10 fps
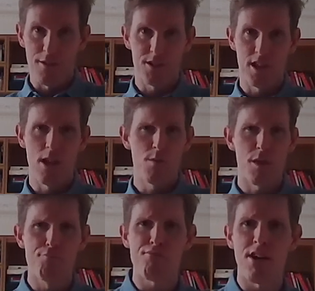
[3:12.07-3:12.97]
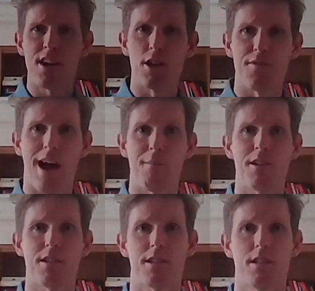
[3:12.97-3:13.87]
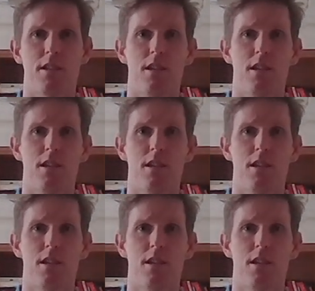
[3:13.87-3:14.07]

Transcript: seen with the breaking of habits